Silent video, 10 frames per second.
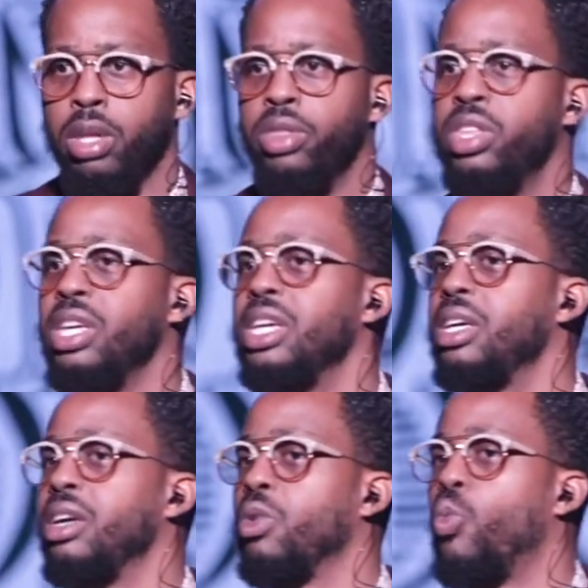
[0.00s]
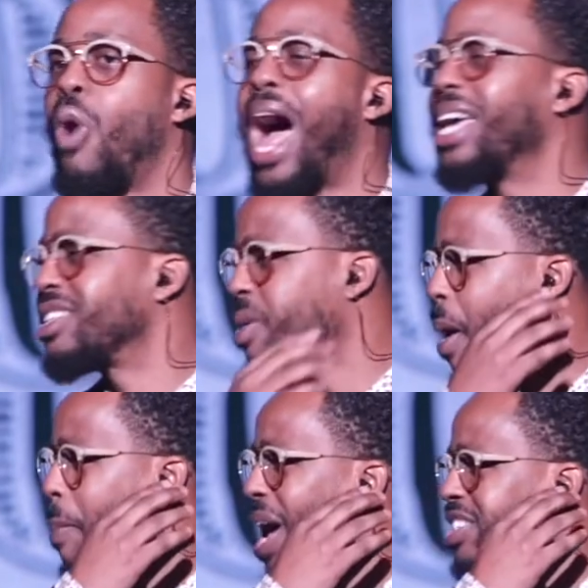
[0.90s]
The why is that,
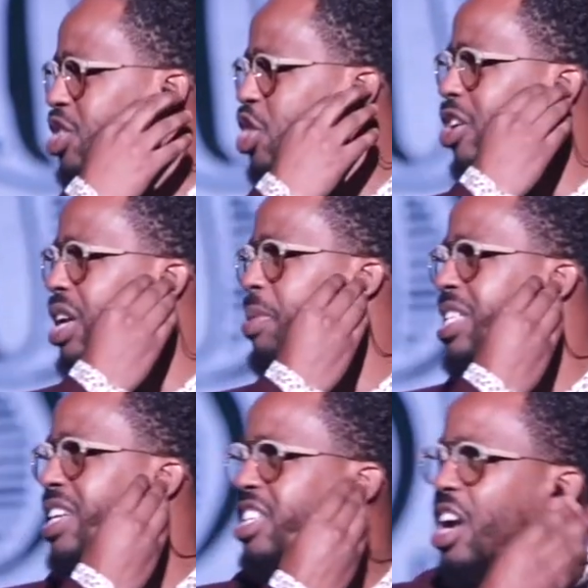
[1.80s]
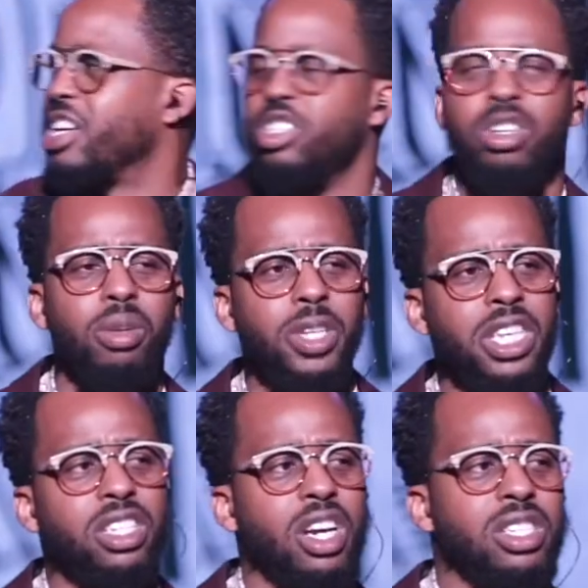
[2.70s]
uh, Pastor, you don't need to be teaching on this. You need to be
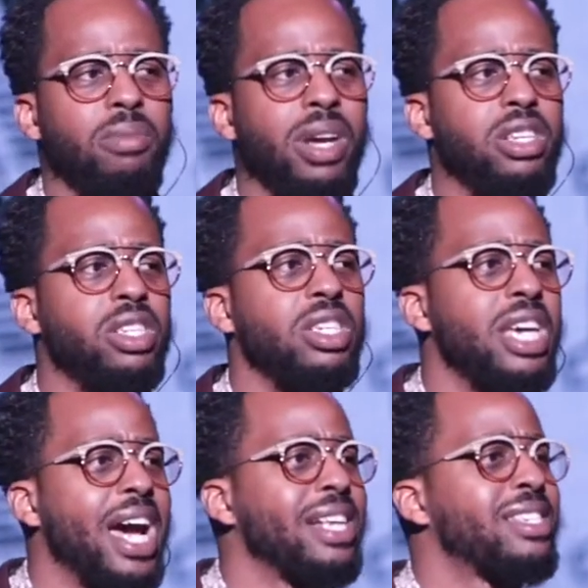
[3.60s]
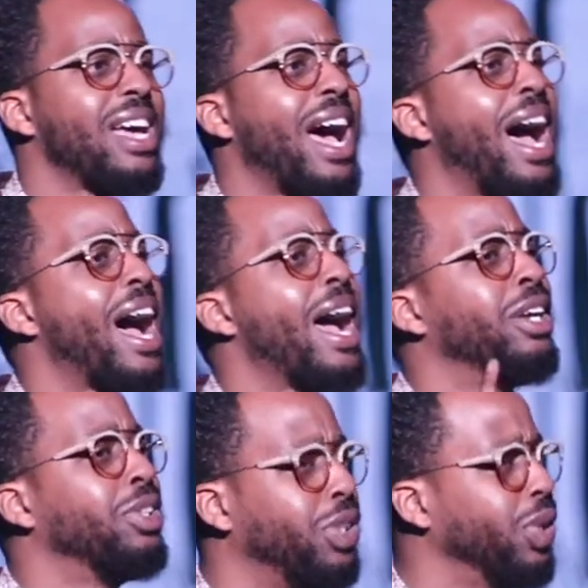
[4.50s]
teaching on something else. Yes, I
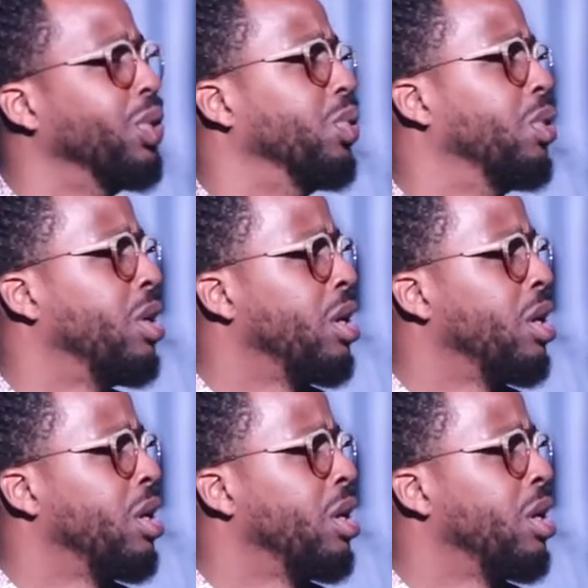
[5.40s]
do.